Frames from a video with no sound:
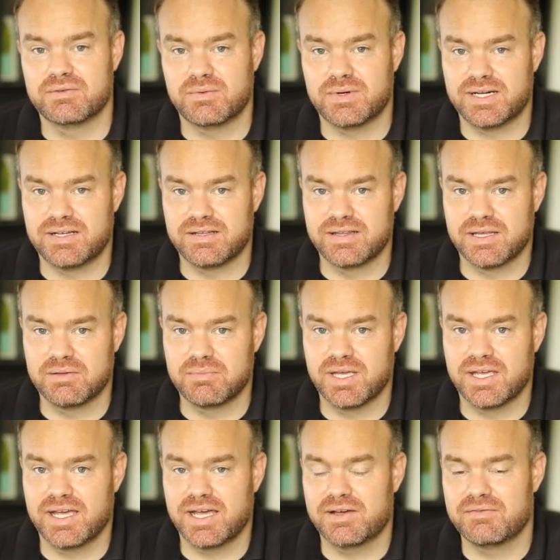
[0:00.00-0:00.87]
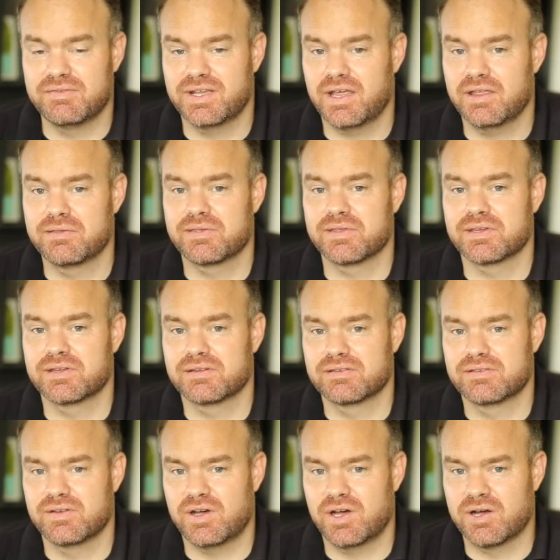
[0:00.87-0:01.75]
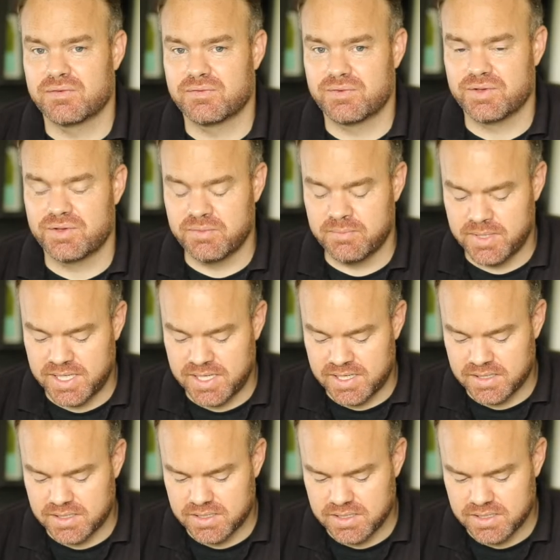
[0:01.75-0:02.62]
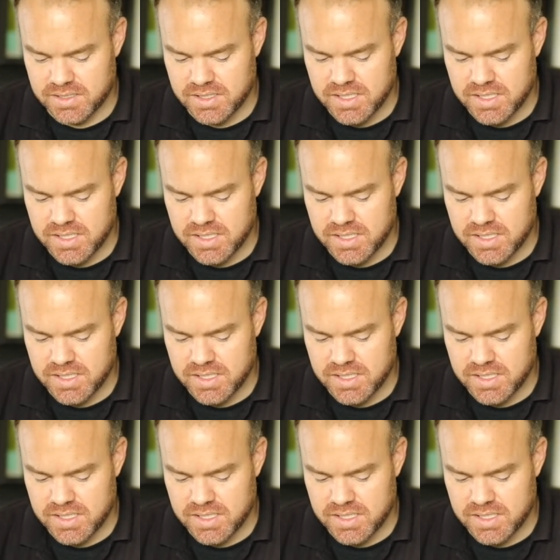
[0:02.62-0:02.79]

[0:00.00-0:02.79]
Well, they may have nothing to offer you back.